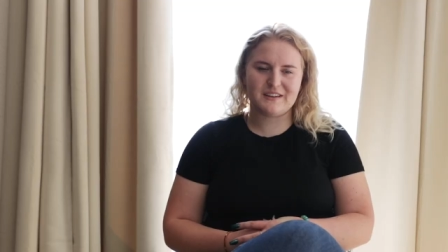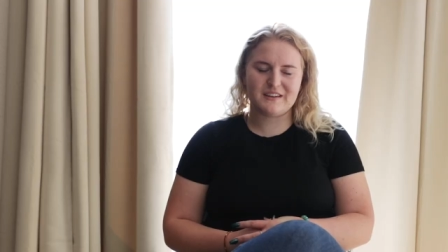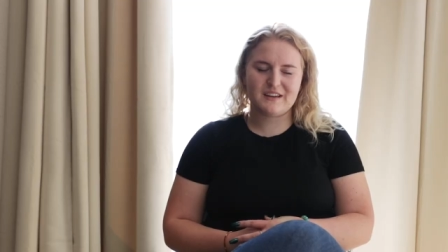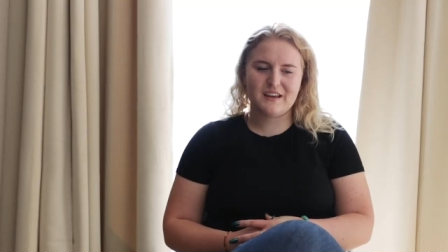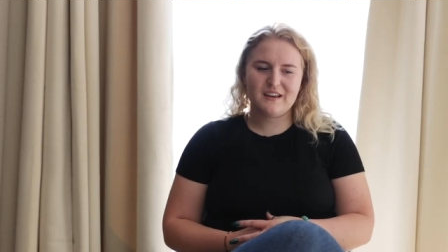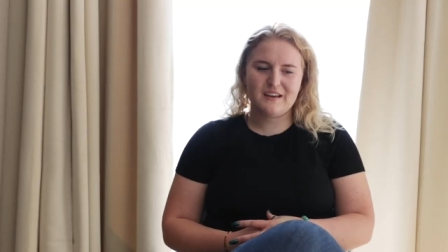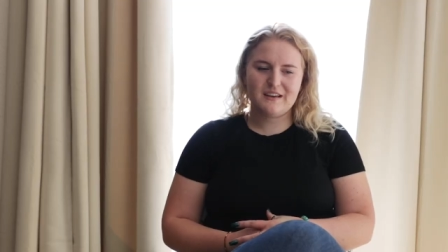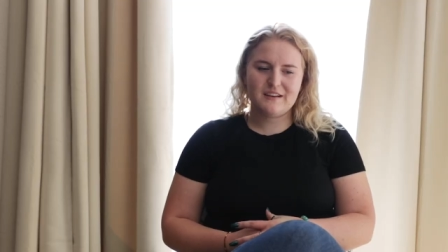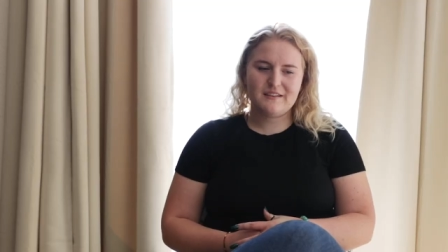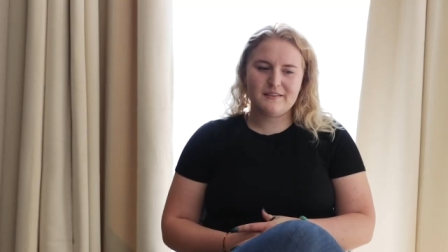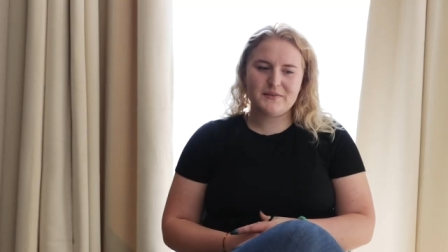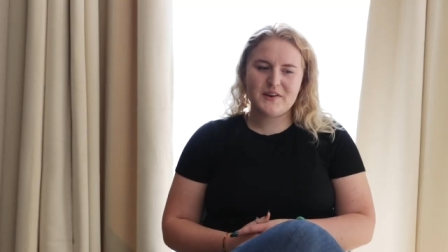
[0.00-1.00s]
and
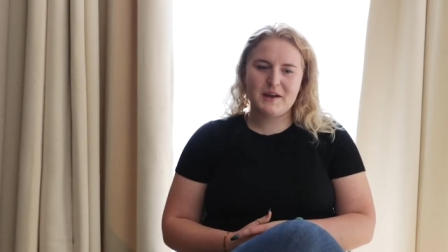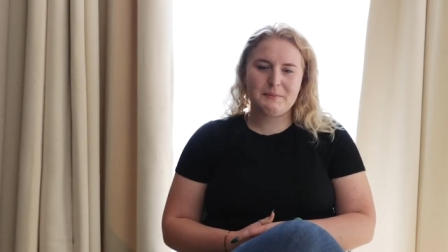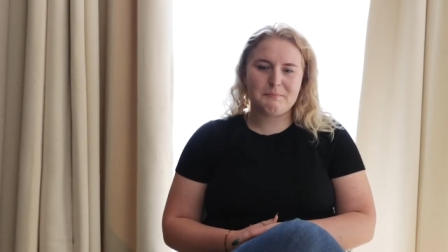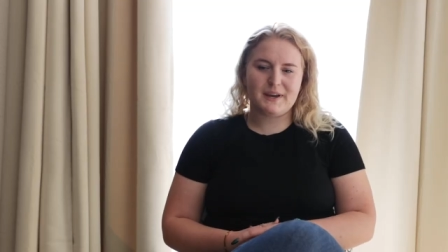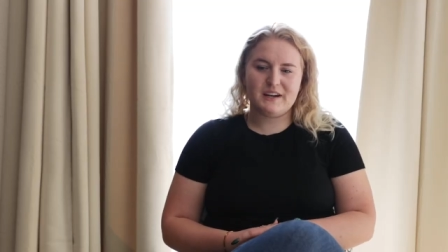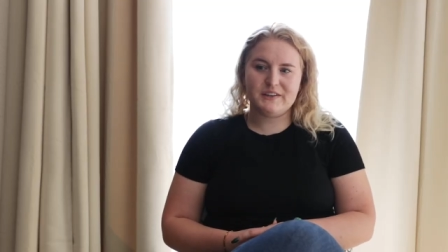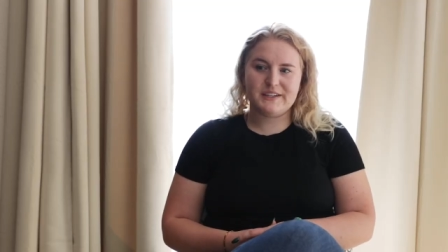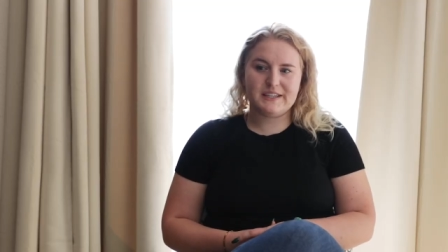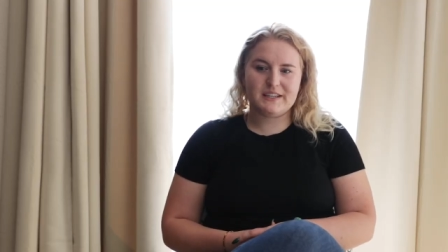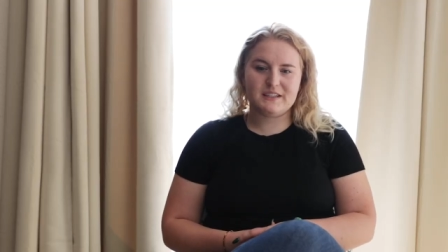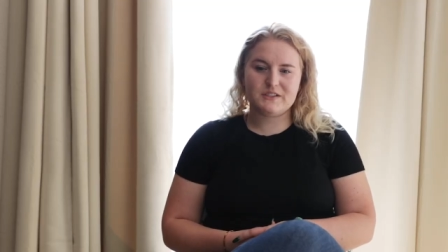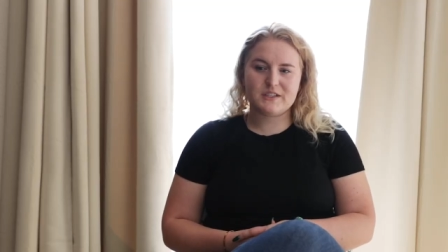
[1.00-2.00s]
and
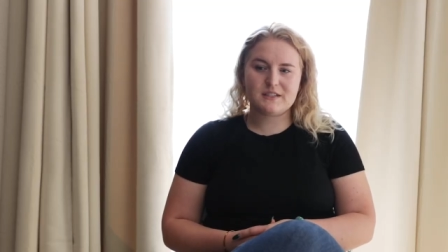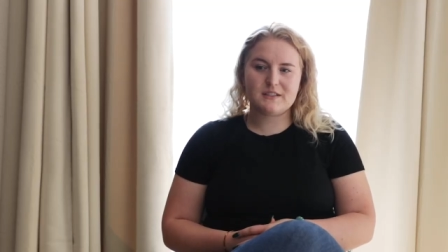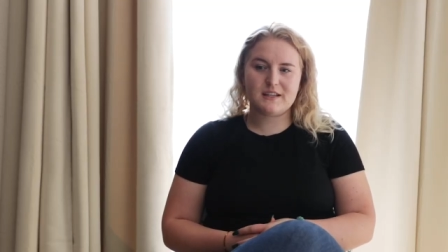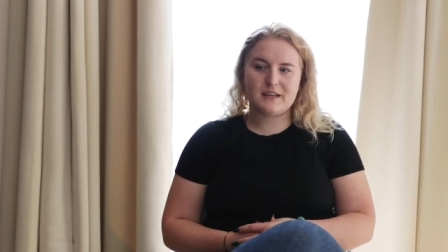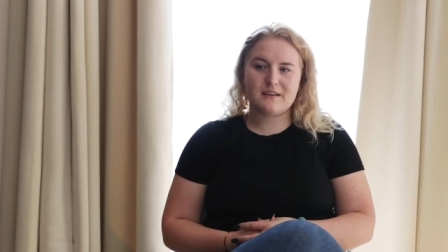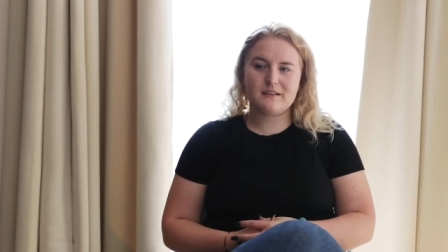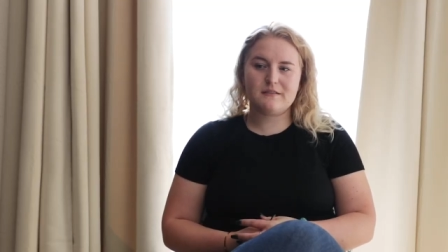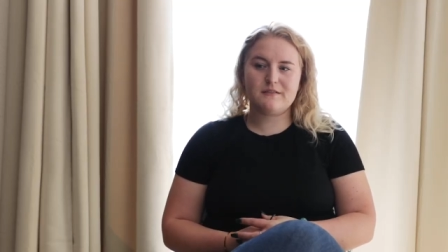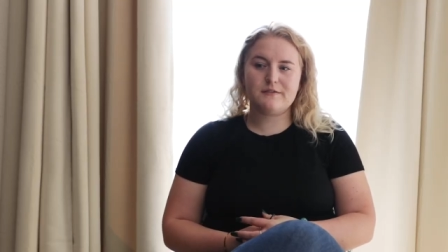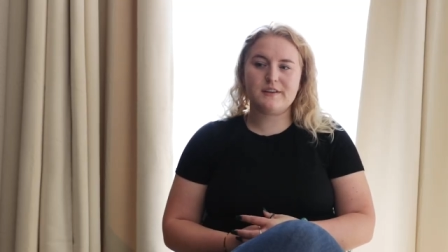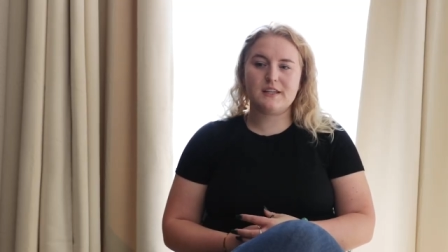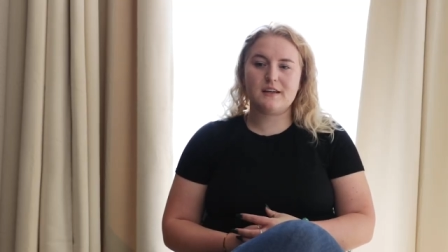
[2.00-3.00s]
Mary and just like
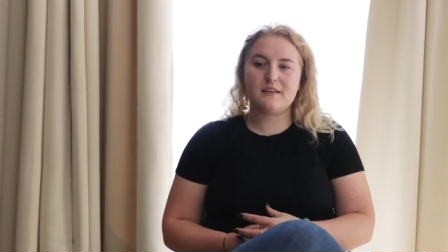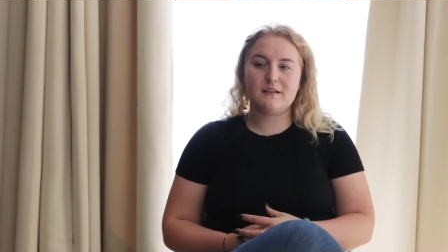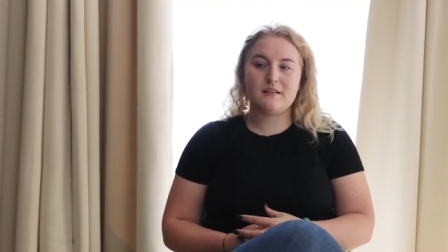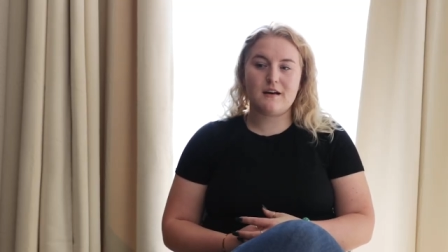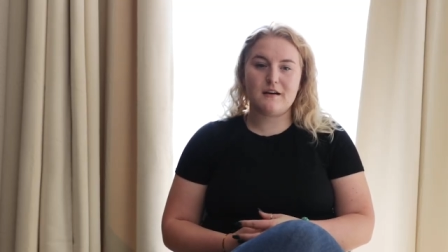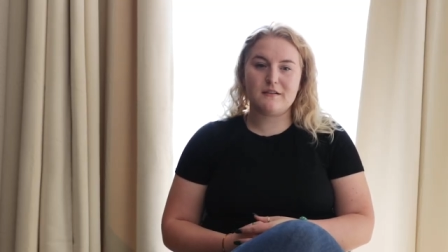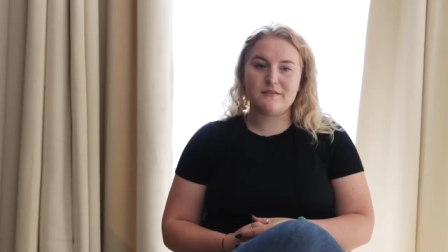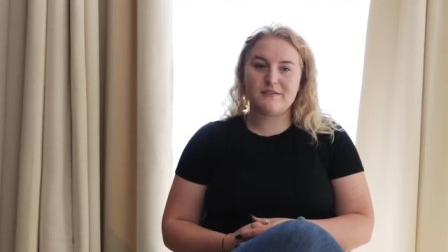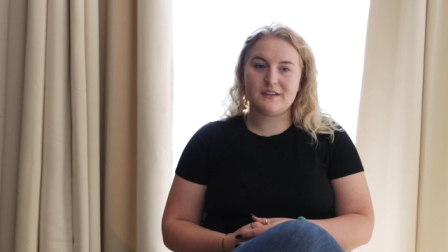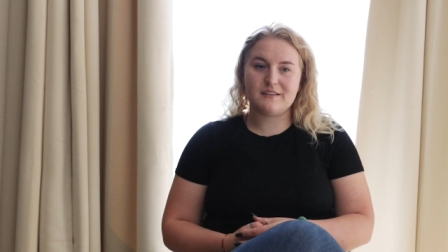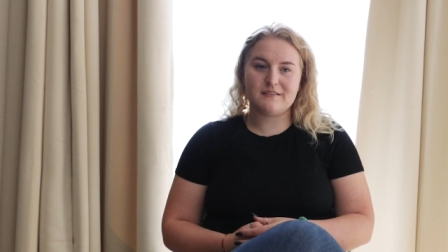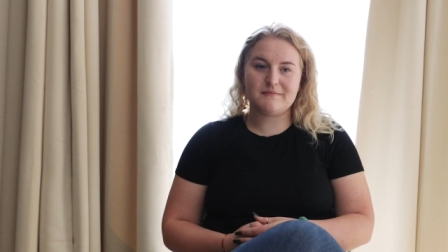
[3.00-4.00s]
feeling the love
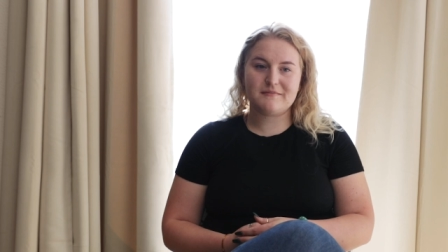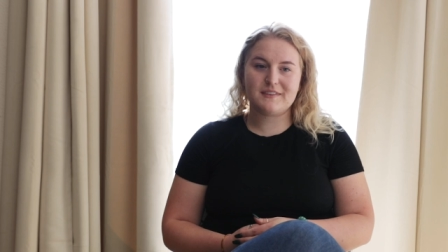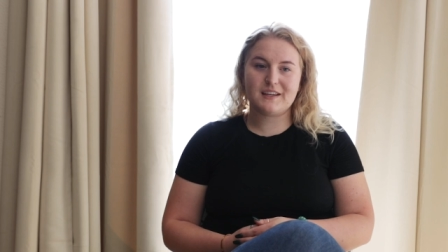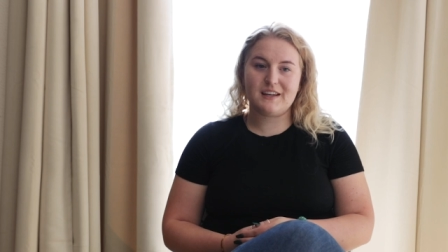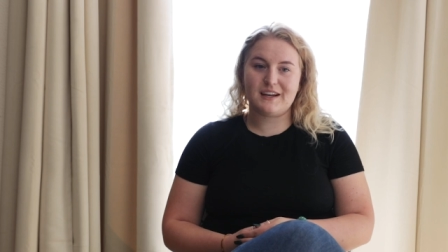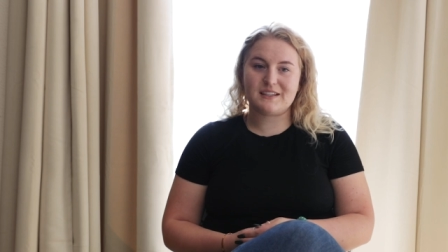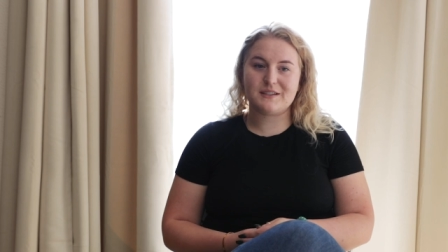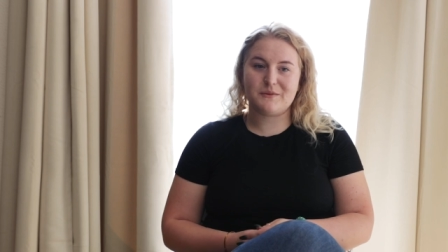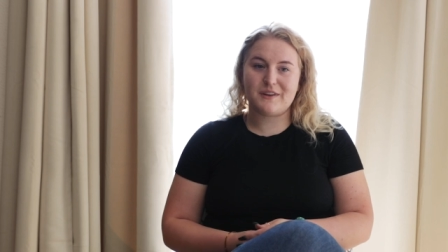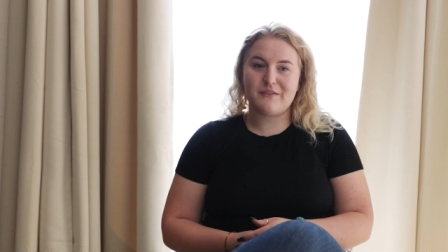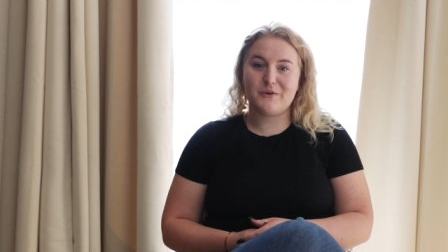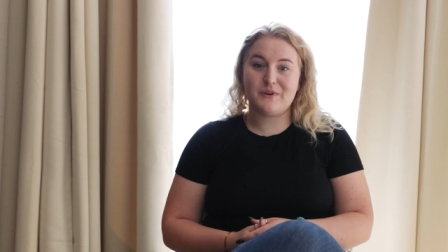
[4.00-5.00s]
and connecting
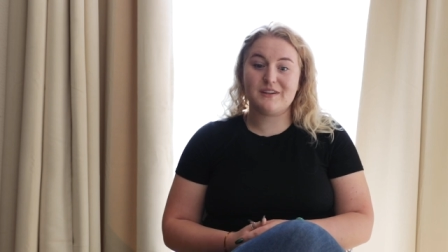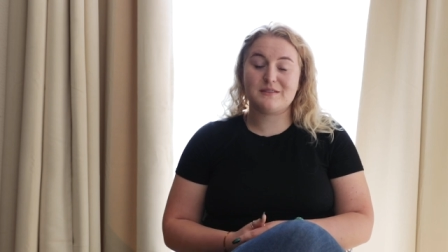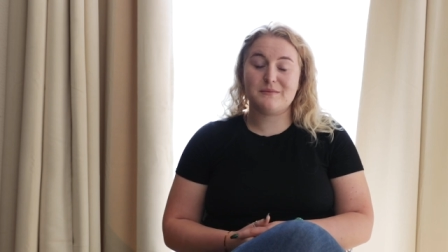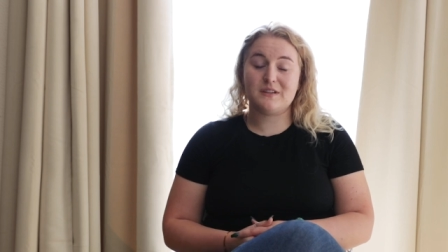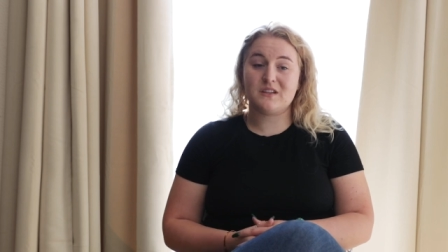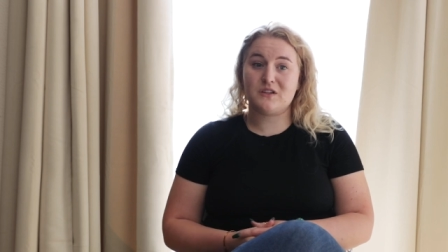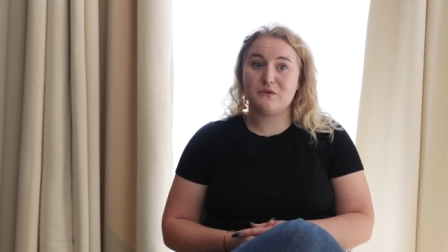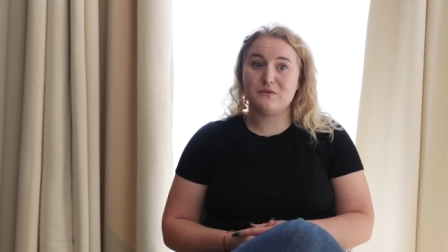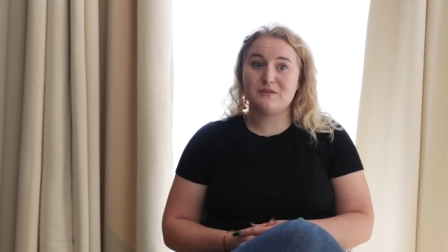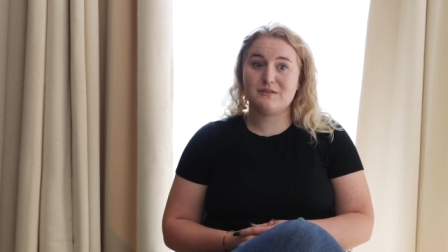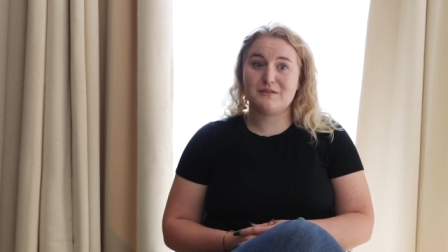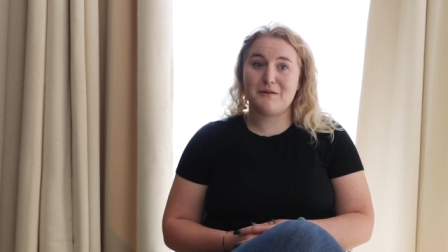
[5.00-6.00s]
with everyone has been
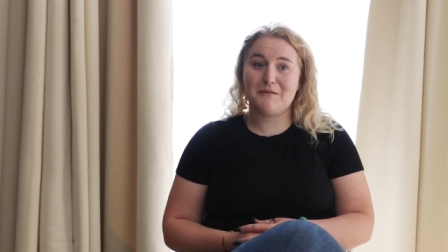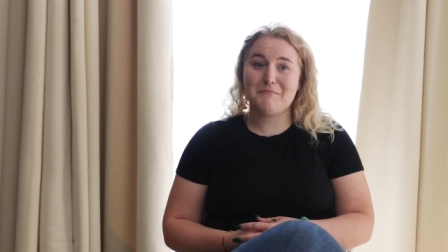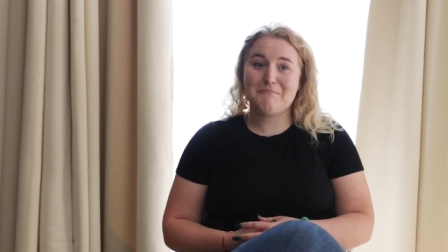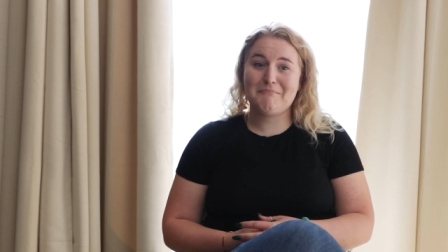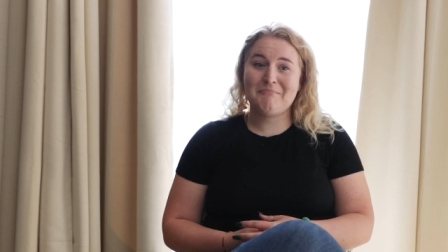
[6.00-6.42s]
huge. So